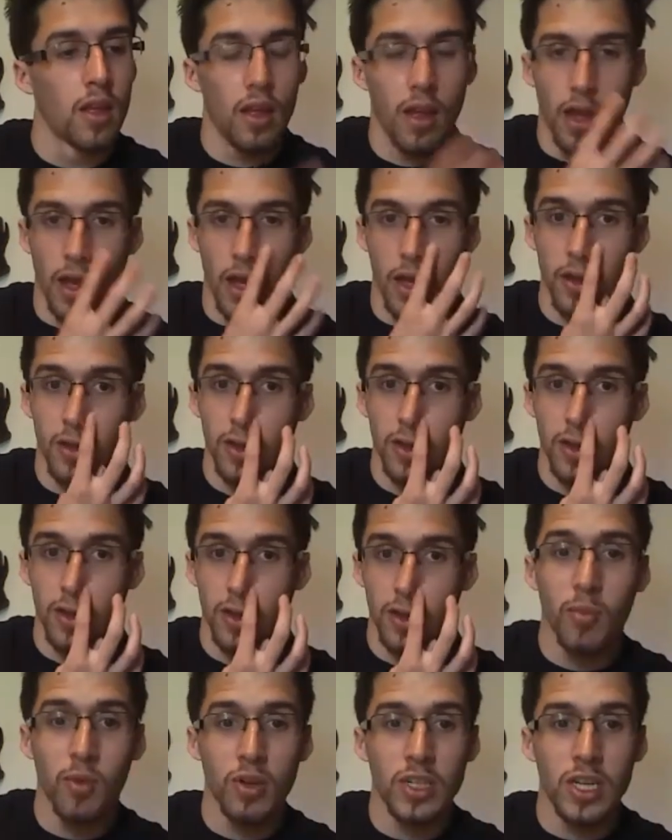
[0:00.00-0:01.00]
A
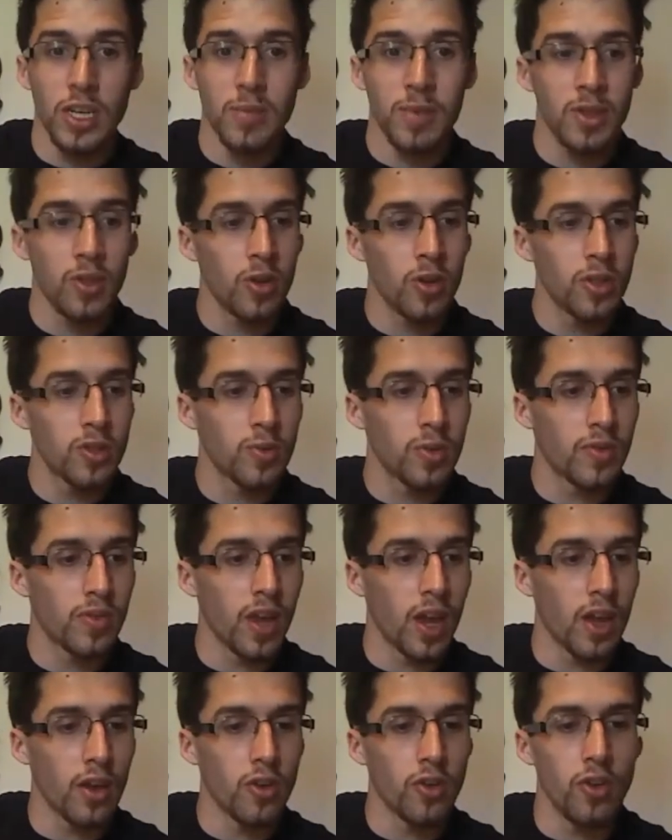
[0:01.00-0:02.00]
couple more Demon Lords. We've
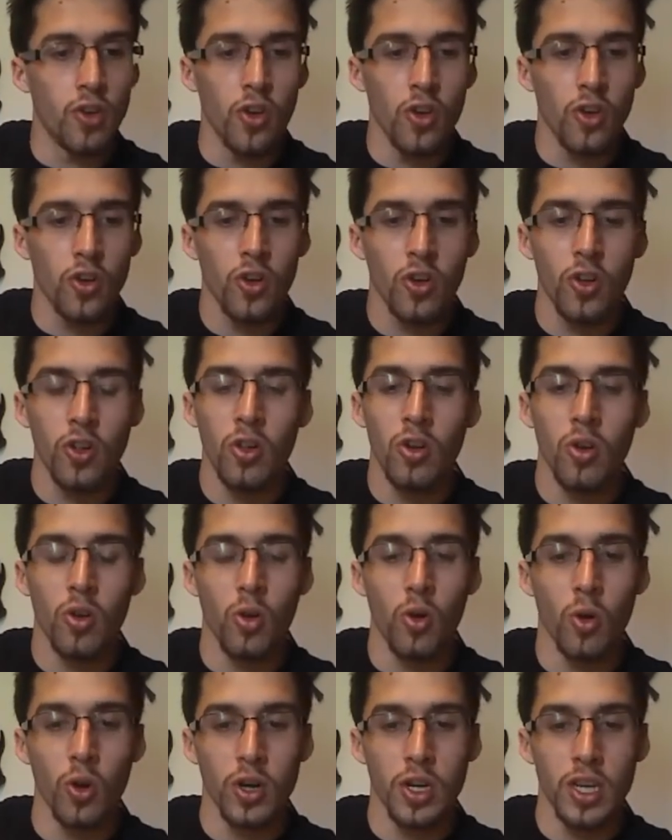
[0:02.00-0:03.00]
got Nurgle,
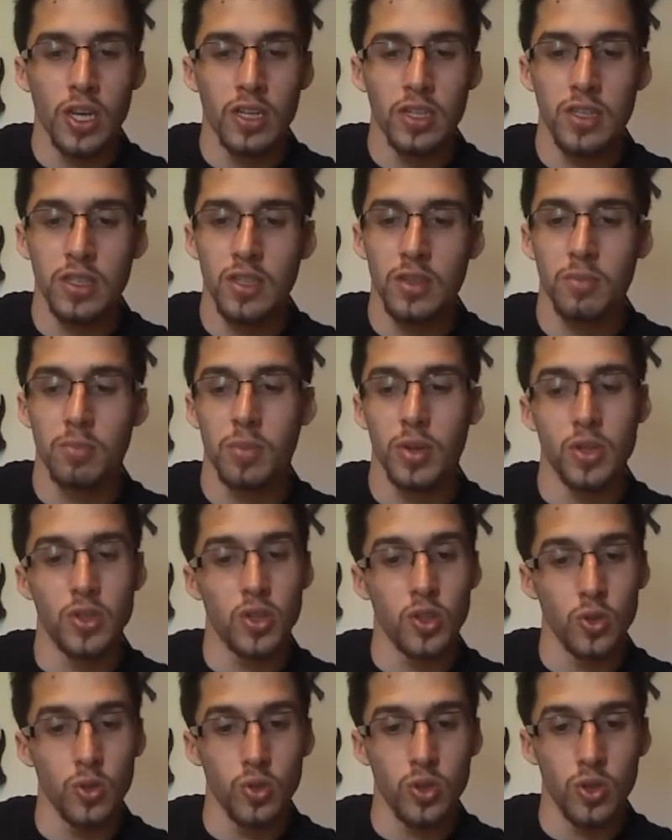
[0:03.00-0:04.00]
Orcus,
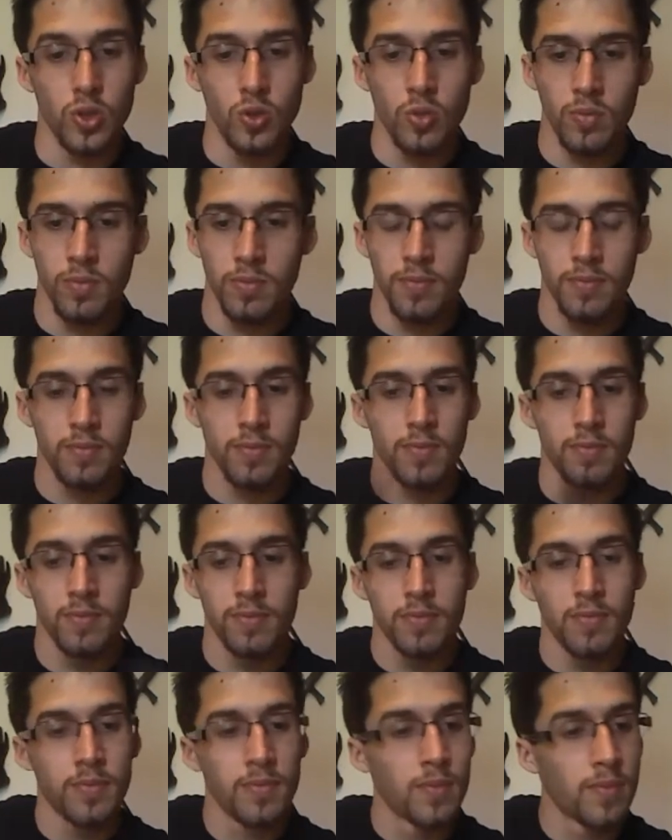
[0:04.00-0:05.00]
Pazuzu,
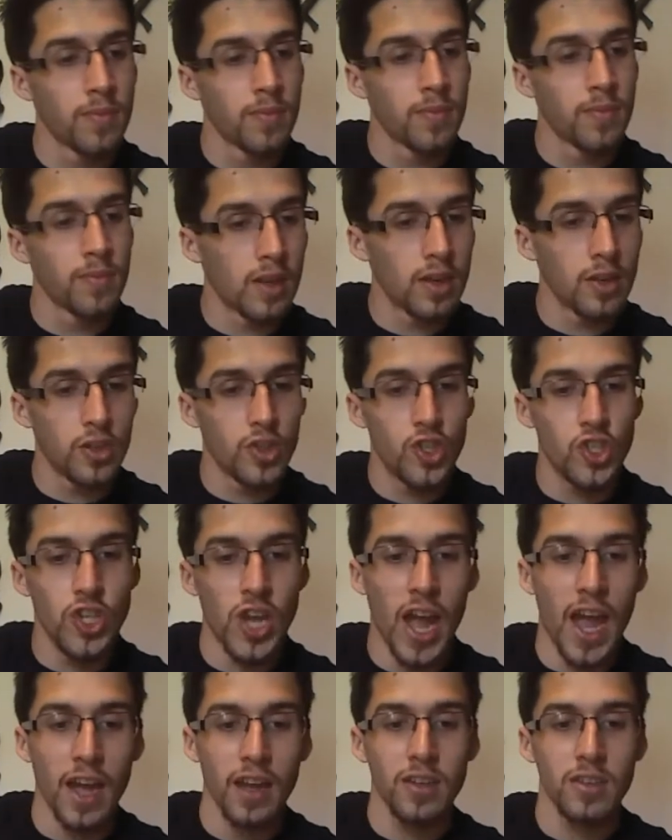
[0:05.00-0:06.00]

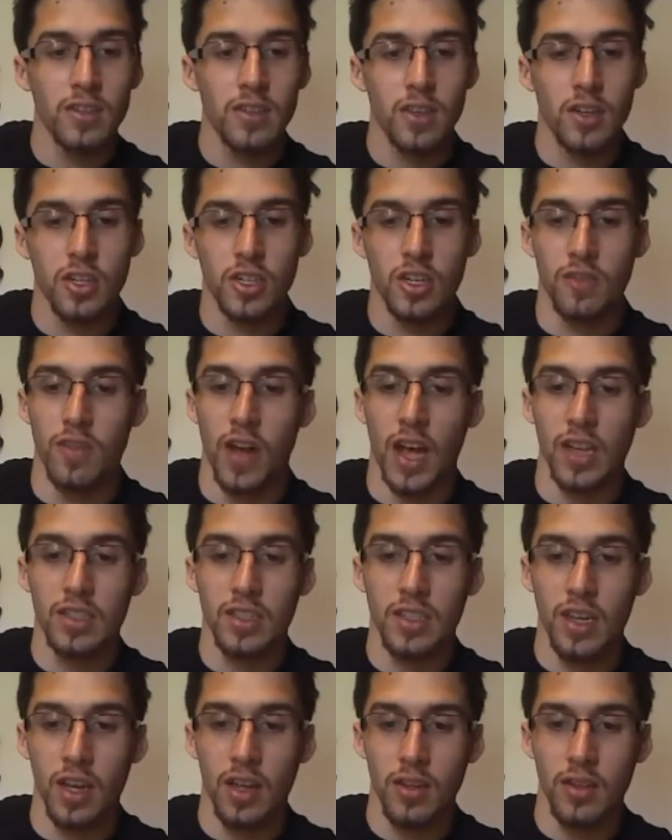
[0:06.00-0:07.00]
Shax,
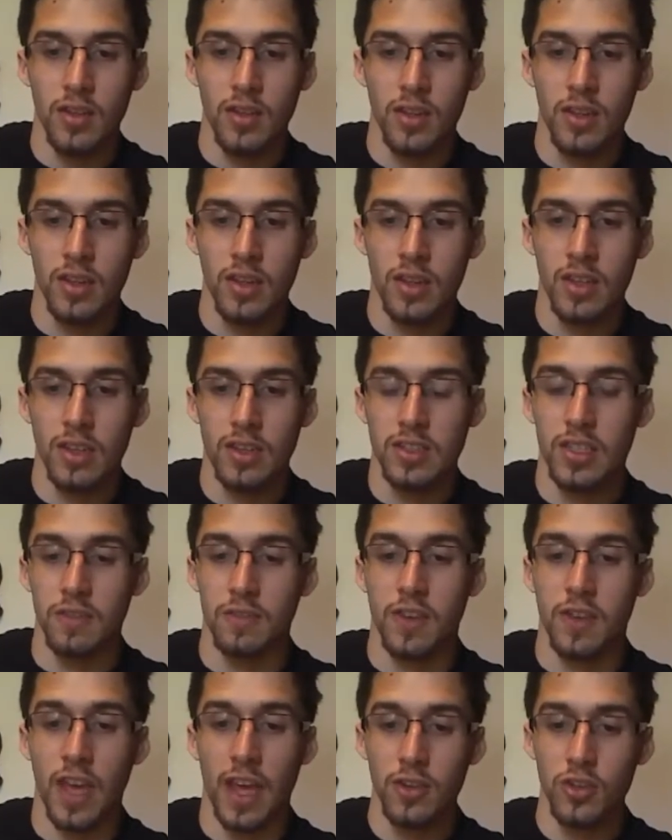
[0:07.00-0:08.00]
Shavaska,
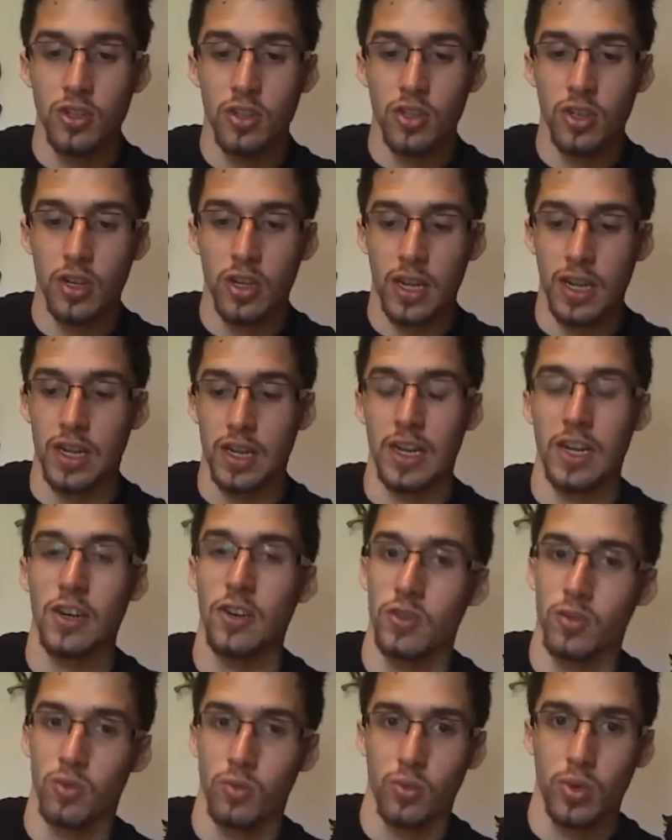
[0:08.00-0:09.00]
Sivkesh, and
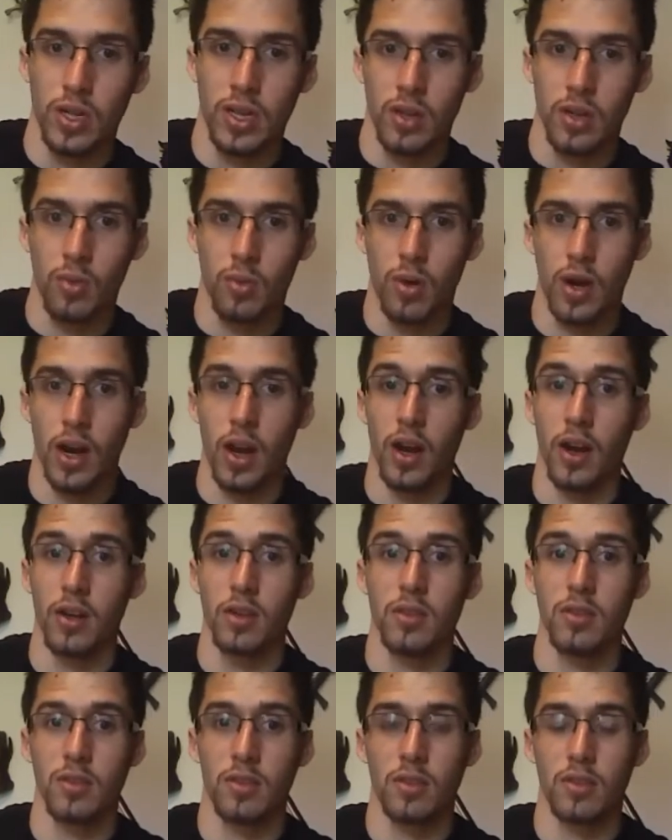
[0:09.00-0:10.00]
here's really where,